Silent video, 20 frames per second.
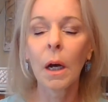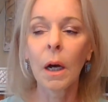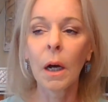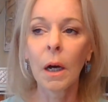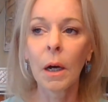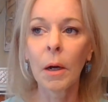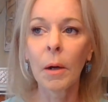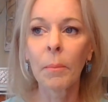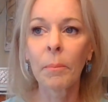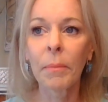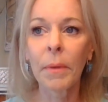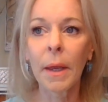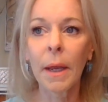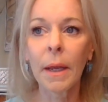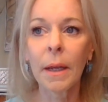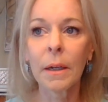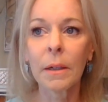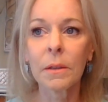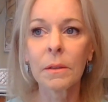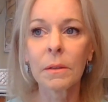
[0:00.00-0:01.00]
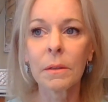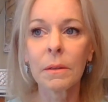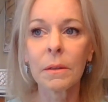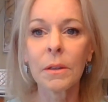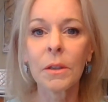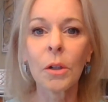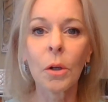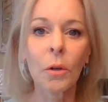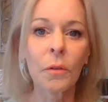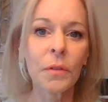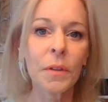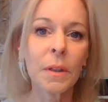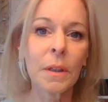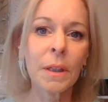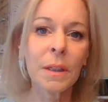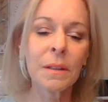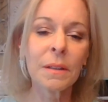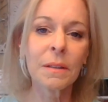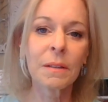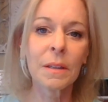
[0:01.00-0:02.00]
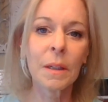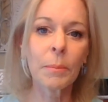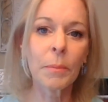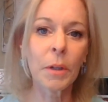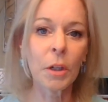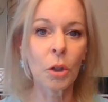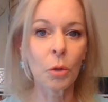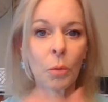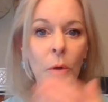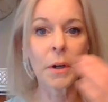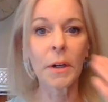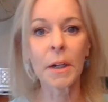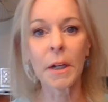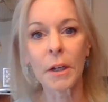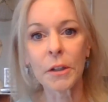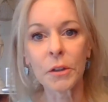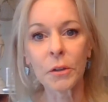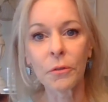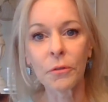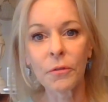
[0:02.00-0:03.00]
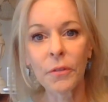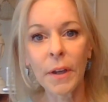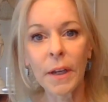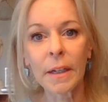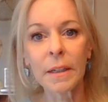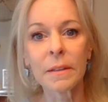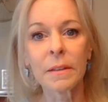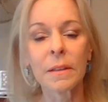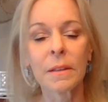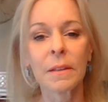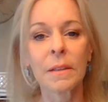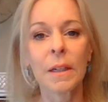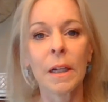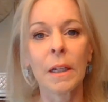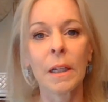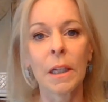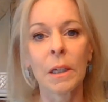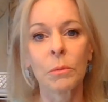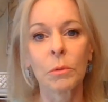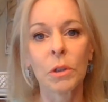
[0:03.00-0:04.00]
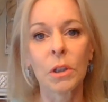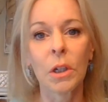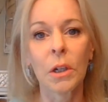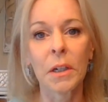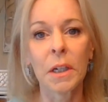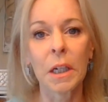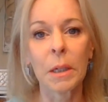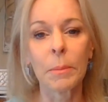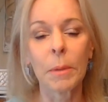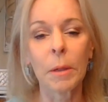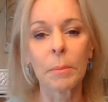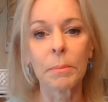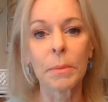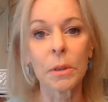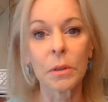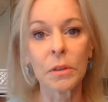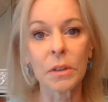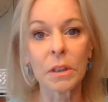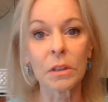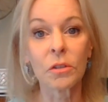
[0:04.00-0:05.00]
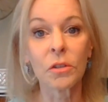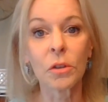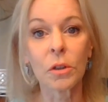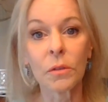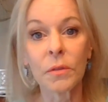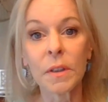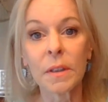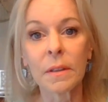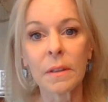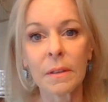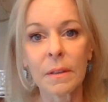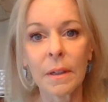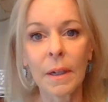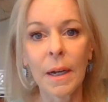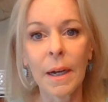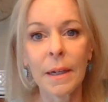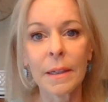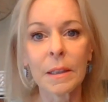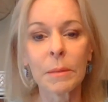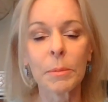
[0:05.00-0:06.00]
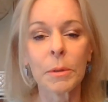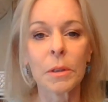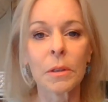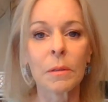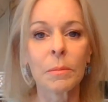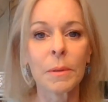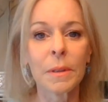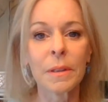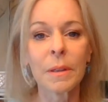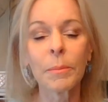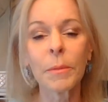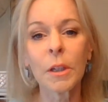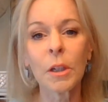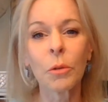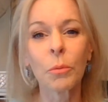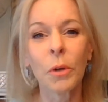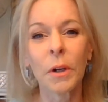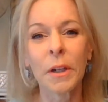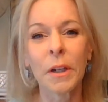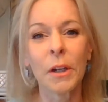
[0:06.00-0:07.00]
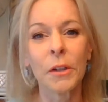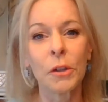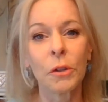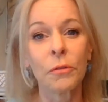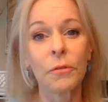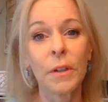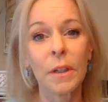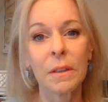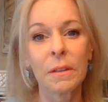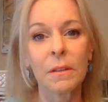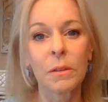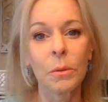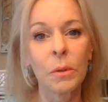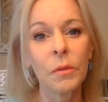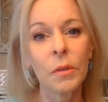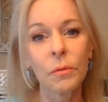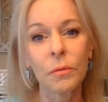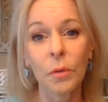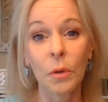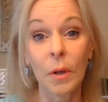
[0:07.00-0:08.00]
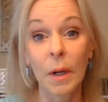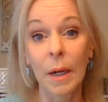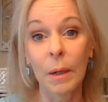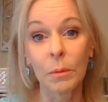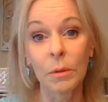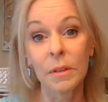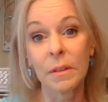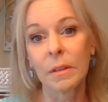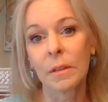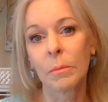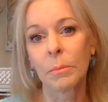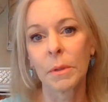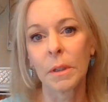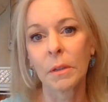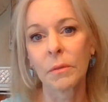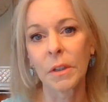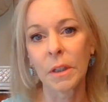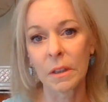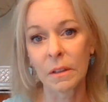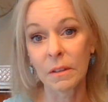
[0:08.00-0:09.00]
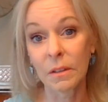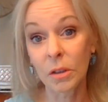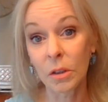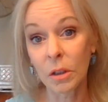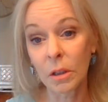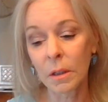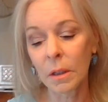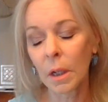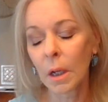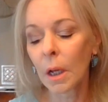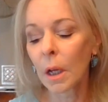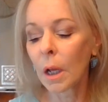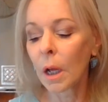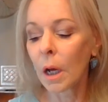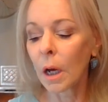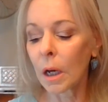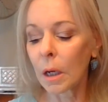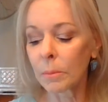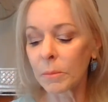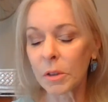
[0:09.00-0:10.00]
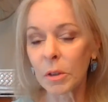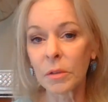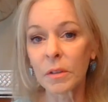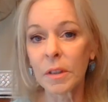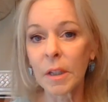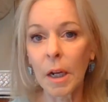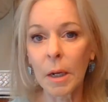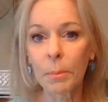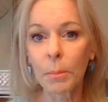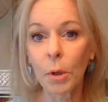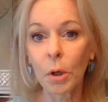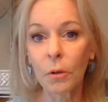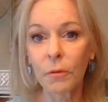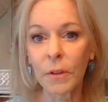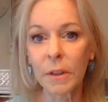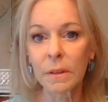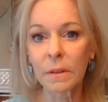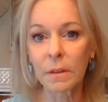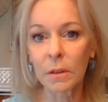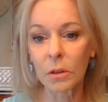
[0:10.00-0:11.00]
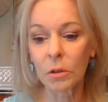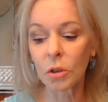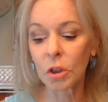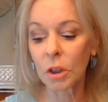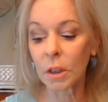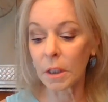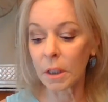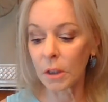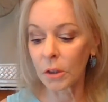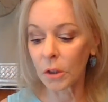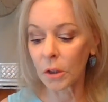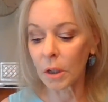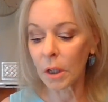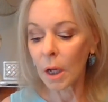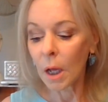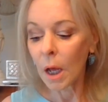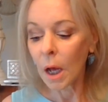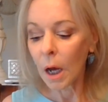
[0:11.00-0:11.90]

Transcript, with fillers: Um, and, you know, if this is something you're wearing on your face, it's not like we're talking about building surfaces in hospitals, but something you're wearing on your face. So even four hours is a bit of a concern. Um, so it's not a perfect solution either.